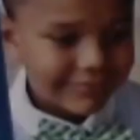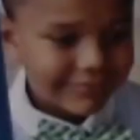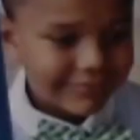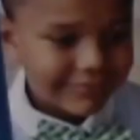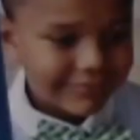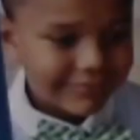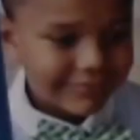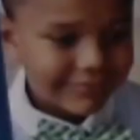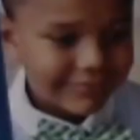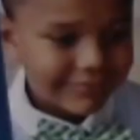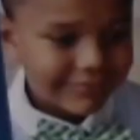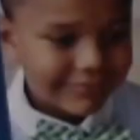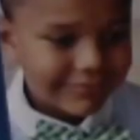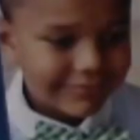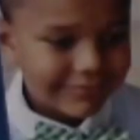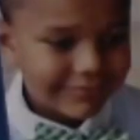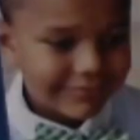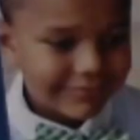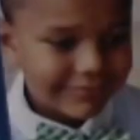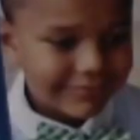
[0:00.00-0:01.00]

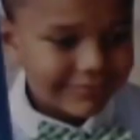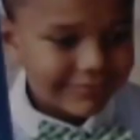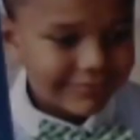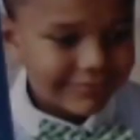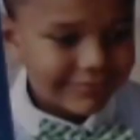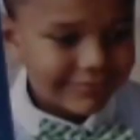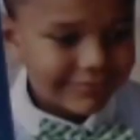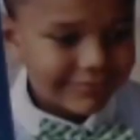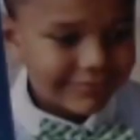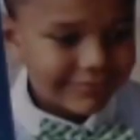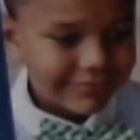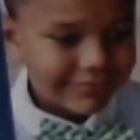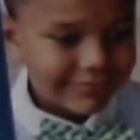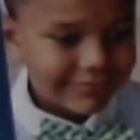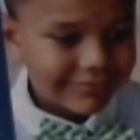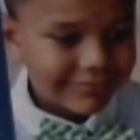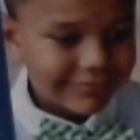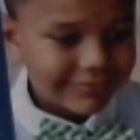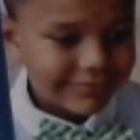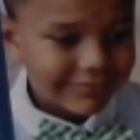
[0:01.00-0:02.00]

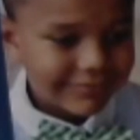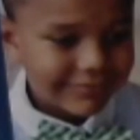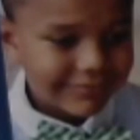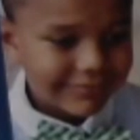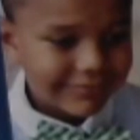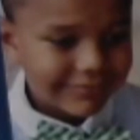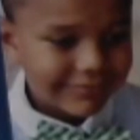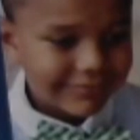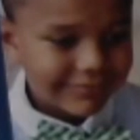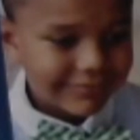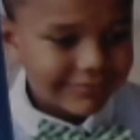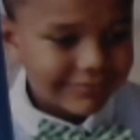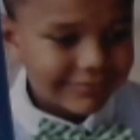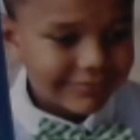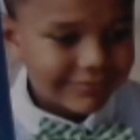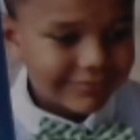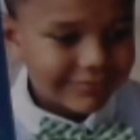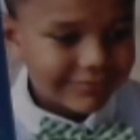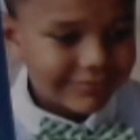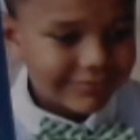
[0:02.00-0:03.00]

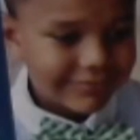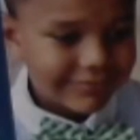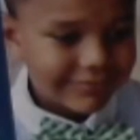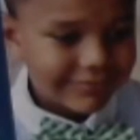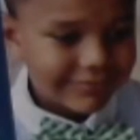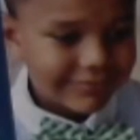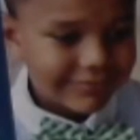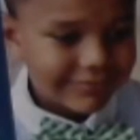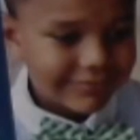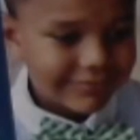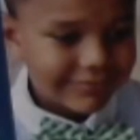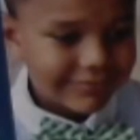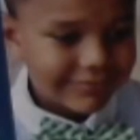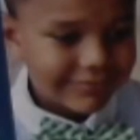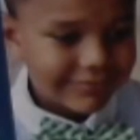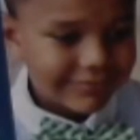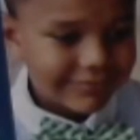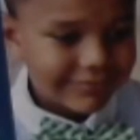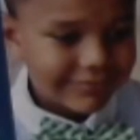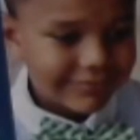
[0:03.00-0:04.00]

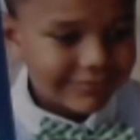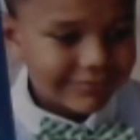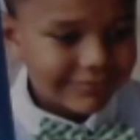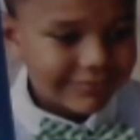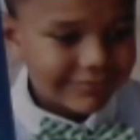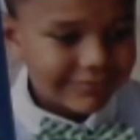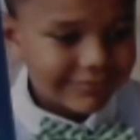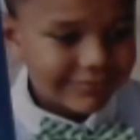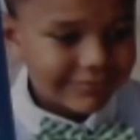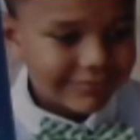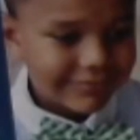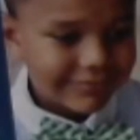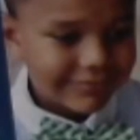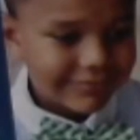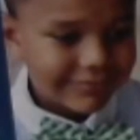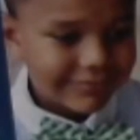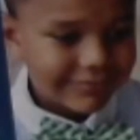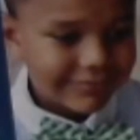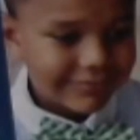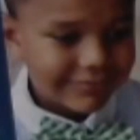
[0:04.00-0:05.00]

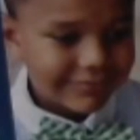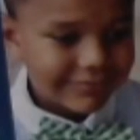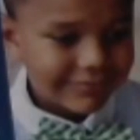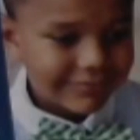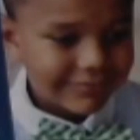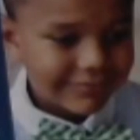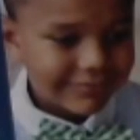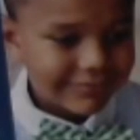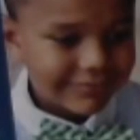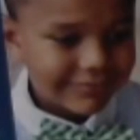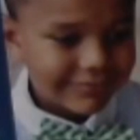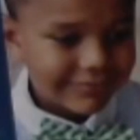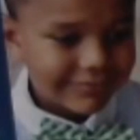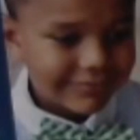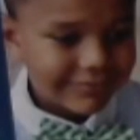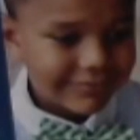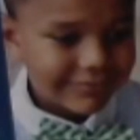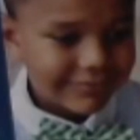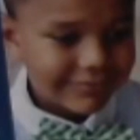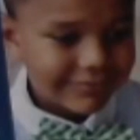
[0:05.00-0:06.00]

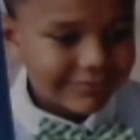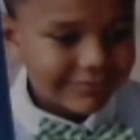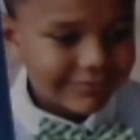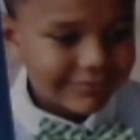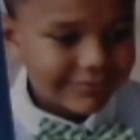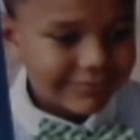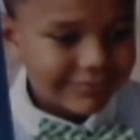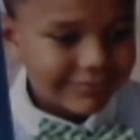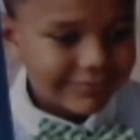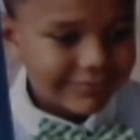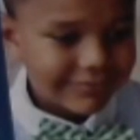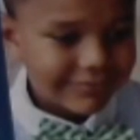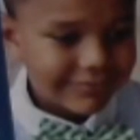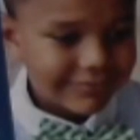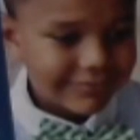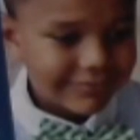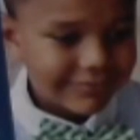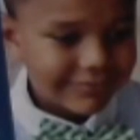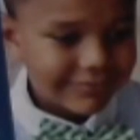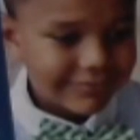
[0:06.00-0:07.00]

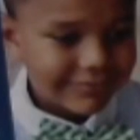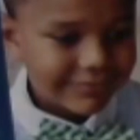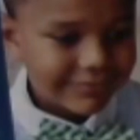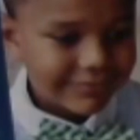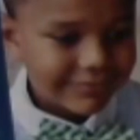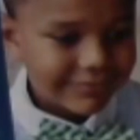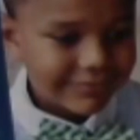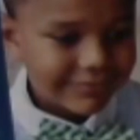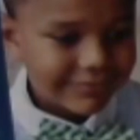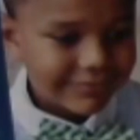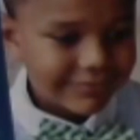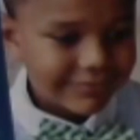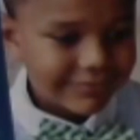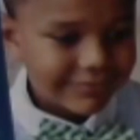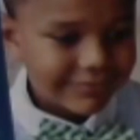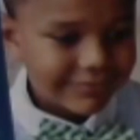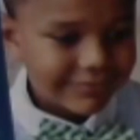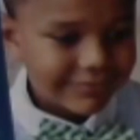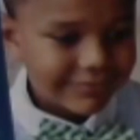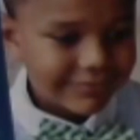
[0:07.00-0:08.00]
The person shown says nothing.